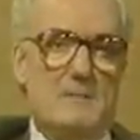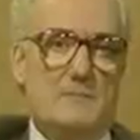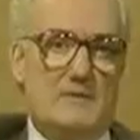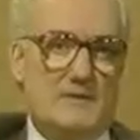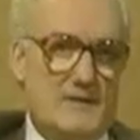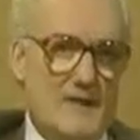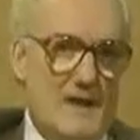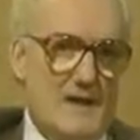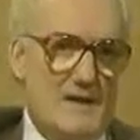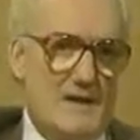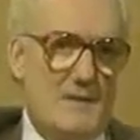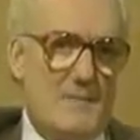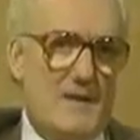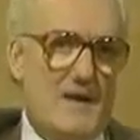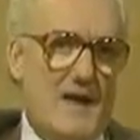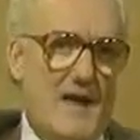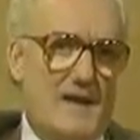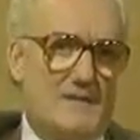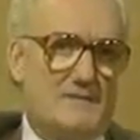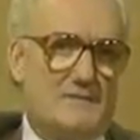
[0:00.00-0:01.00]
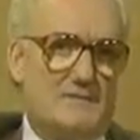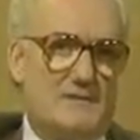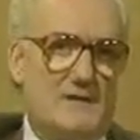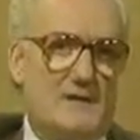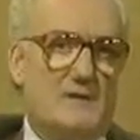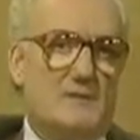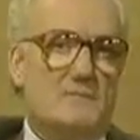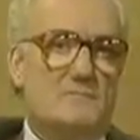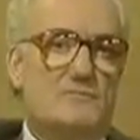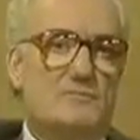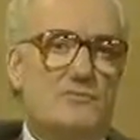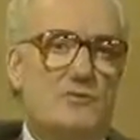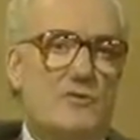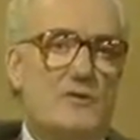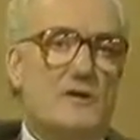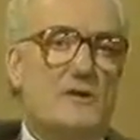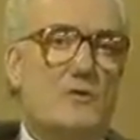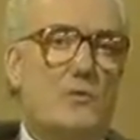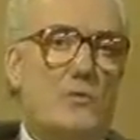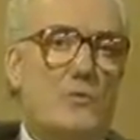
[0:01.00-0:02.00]
But then he began to think of
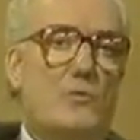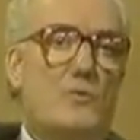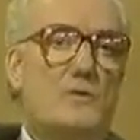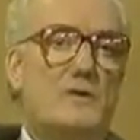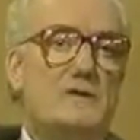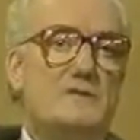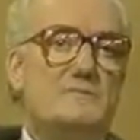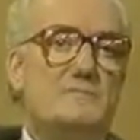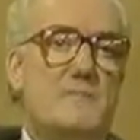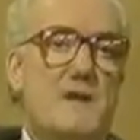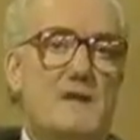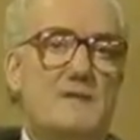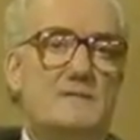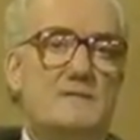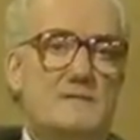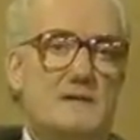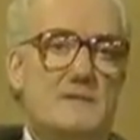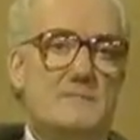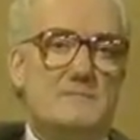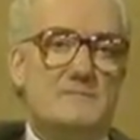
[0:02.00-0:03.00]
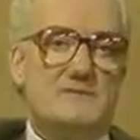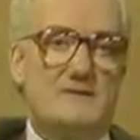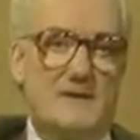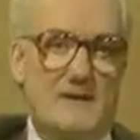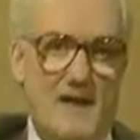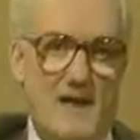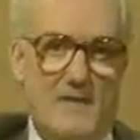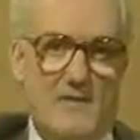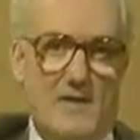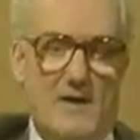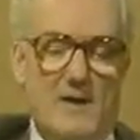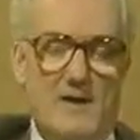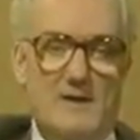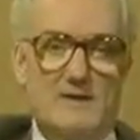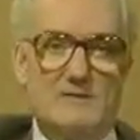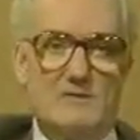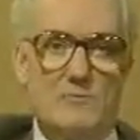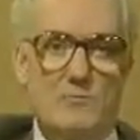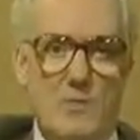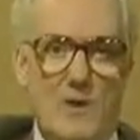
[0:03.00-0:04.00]
drawing all his main themes together
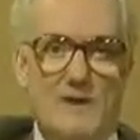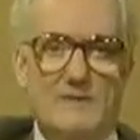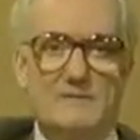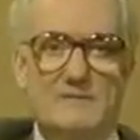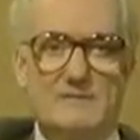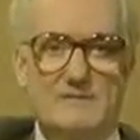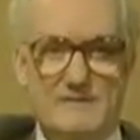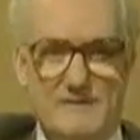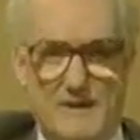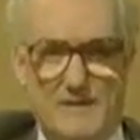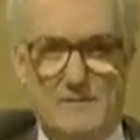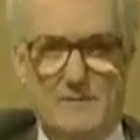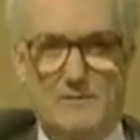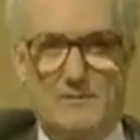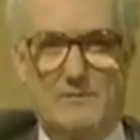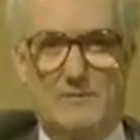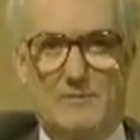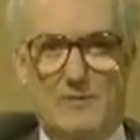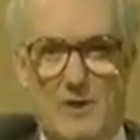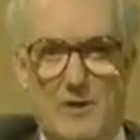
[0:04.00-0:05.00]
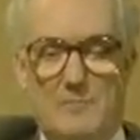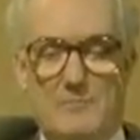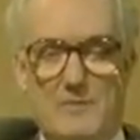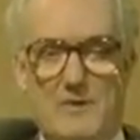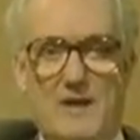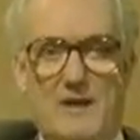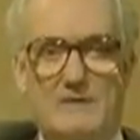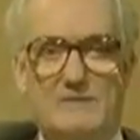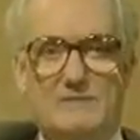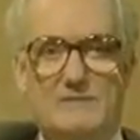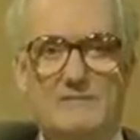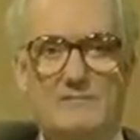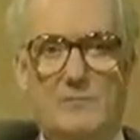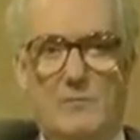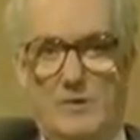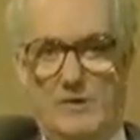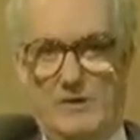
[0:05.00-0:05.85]
into one single comprehensive